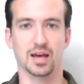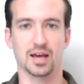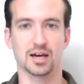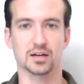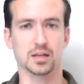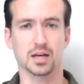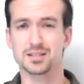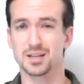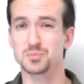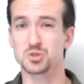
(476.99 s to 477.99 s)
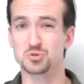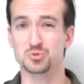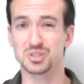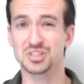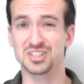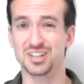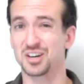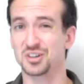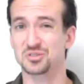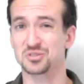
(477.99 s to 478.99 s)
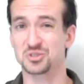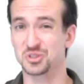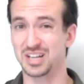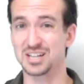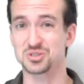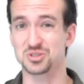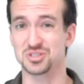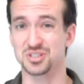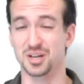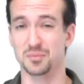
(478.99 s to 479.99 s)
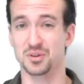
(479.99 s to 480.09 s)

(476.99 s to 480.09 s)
And a lot of times there's really not good answers to them.